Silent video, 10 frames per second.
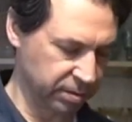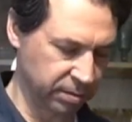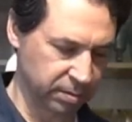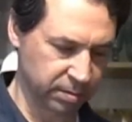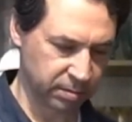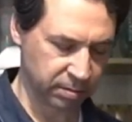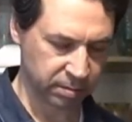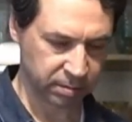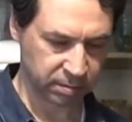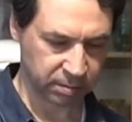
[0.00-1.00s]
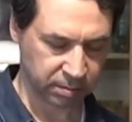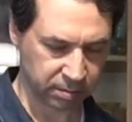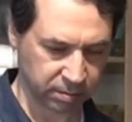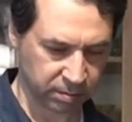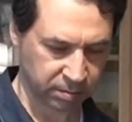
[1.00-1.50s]

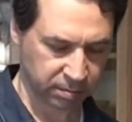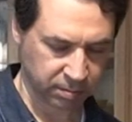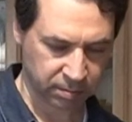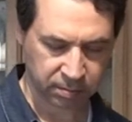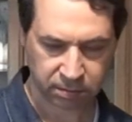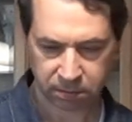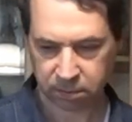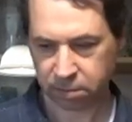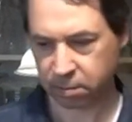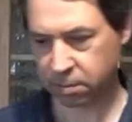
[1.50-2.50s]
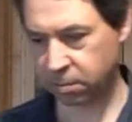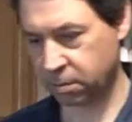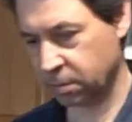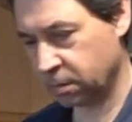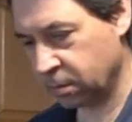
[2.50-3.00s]

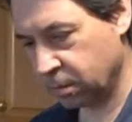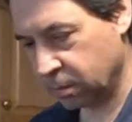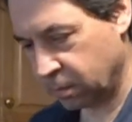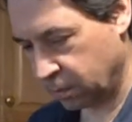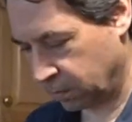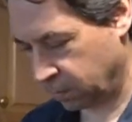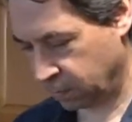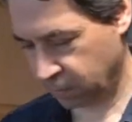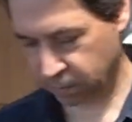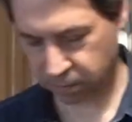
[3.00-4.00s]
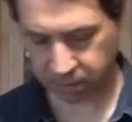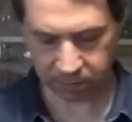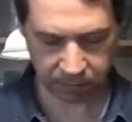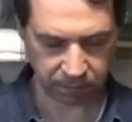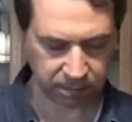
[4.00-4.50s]

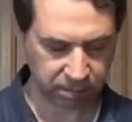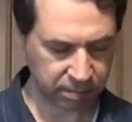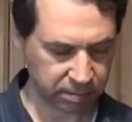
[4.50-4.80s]
Nobody speaks.